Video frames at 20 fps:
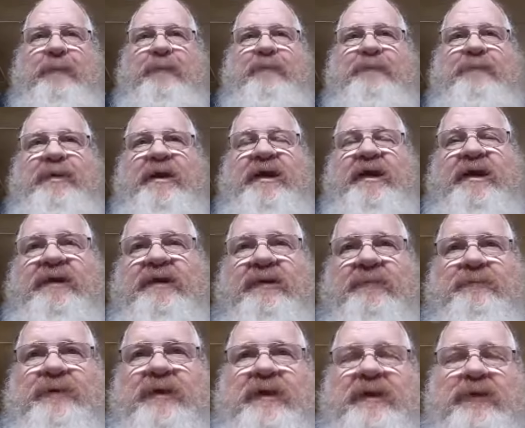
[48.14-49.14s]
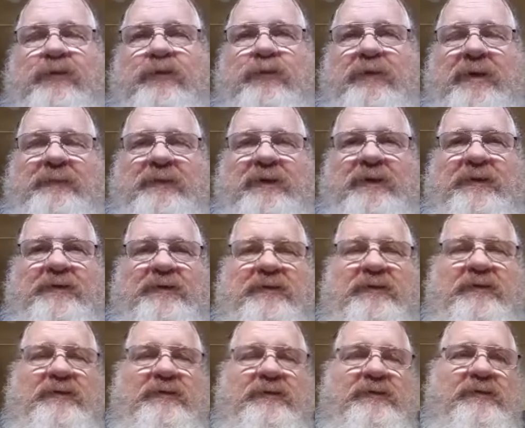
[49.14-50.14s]
men beating
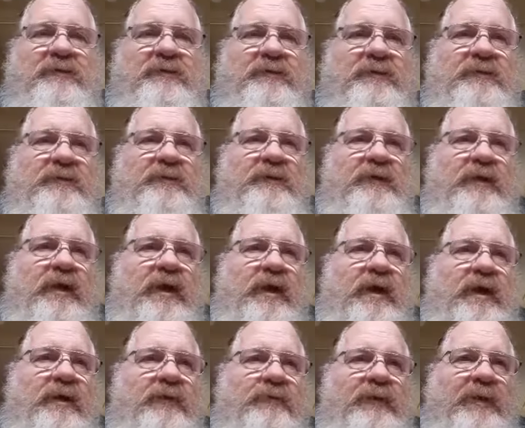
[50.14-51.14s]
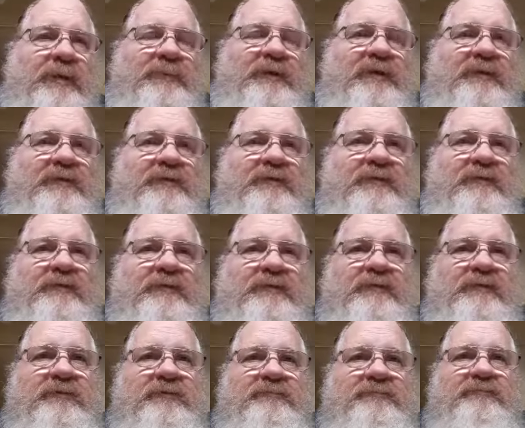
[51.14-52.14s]
women, uh, women
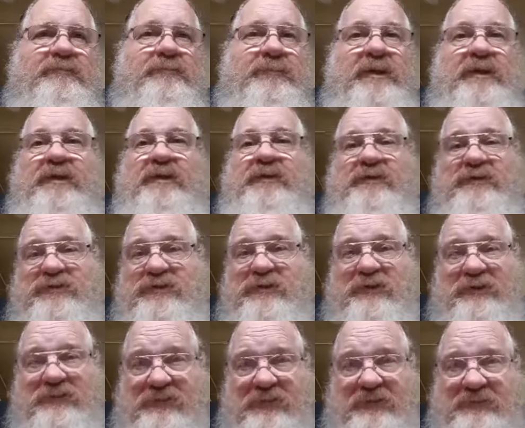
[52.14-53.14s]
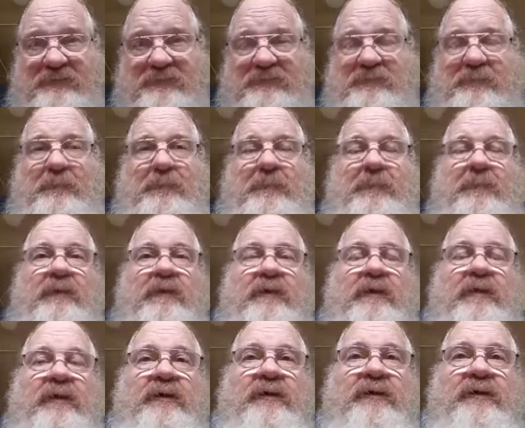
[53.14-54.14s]
beating children,
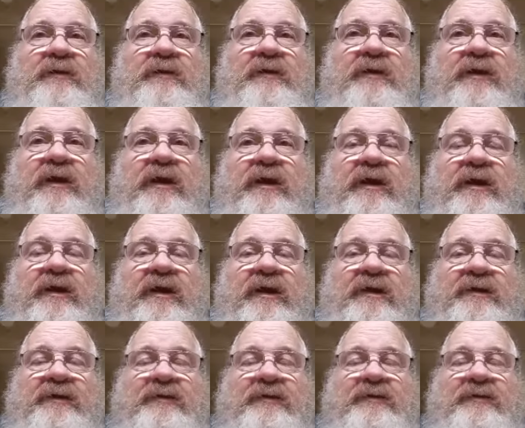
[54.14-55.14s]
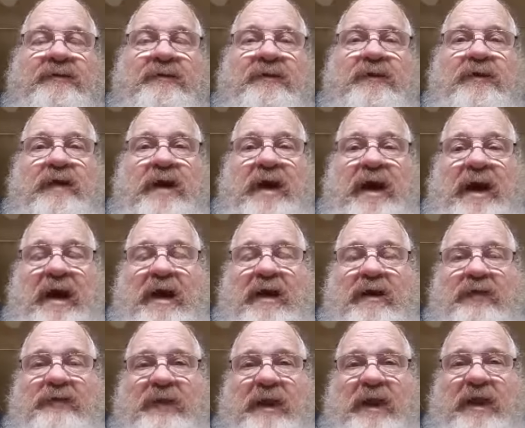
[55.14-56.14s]
uh, and you know
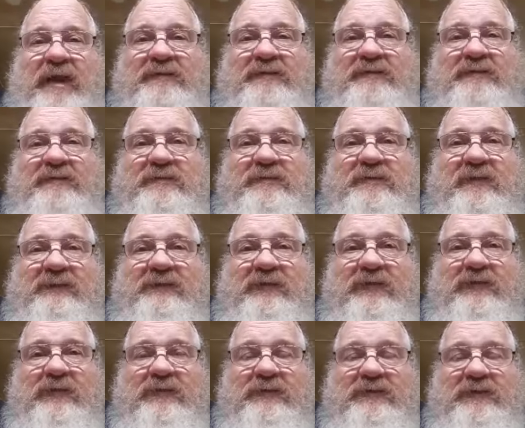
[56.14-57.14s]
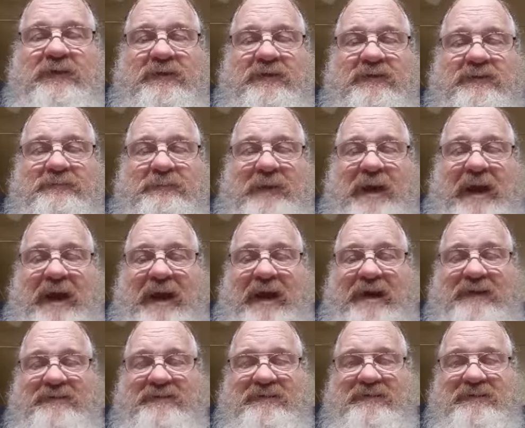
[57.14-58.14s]
how that difficulty is
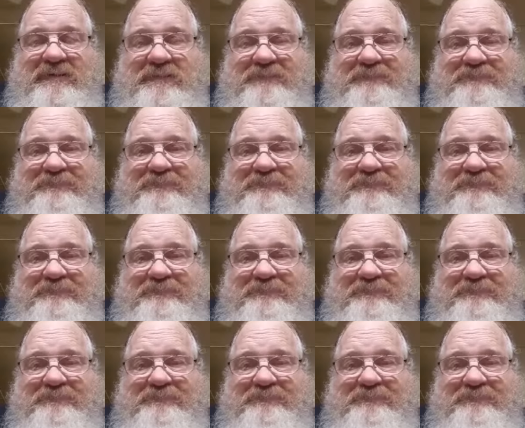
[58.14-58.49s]
passed.